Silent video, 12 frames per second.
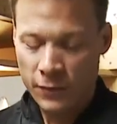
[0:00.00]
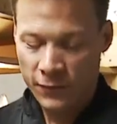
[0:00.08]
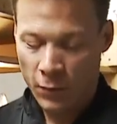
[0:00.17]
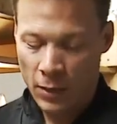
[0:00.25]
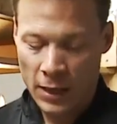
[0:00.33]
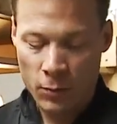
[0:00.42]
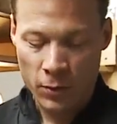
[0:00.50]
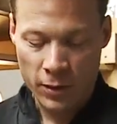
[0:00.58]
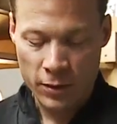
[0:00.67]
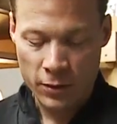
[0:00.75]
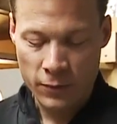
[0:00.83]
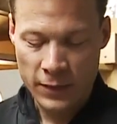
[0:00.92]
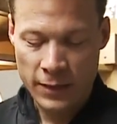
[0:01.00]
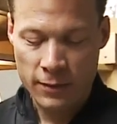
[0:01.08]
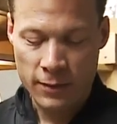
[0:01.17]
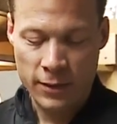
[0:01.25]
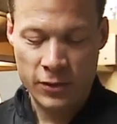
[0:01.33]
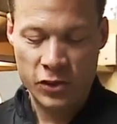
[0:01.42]
So how we're going to do that,
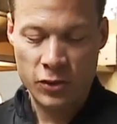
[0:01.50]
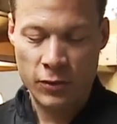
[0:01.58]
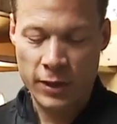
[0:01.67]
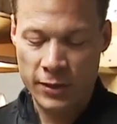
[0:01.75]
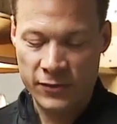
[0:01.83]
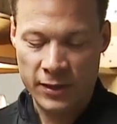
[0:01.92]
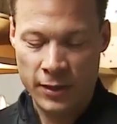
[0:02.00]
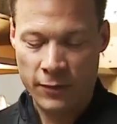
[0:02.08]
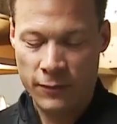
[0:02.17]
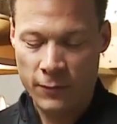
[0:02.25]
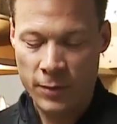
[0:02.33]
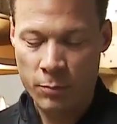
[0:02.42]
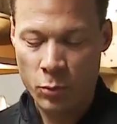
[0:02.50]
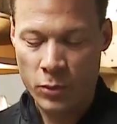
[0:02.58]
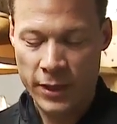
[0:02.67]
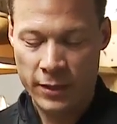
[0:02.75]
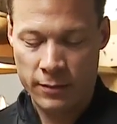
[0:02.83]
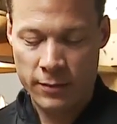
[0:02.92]
I'm going to show you it's on a
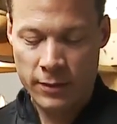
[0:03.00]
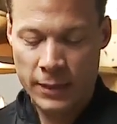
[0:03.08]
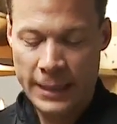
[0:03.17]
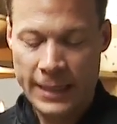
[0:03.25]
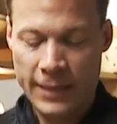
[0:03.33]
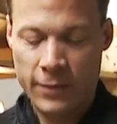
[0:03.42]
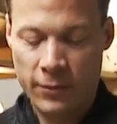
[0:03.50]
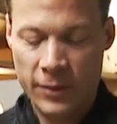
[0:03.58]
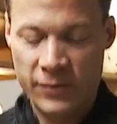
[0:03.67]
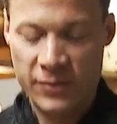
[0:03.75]
three-point anchoring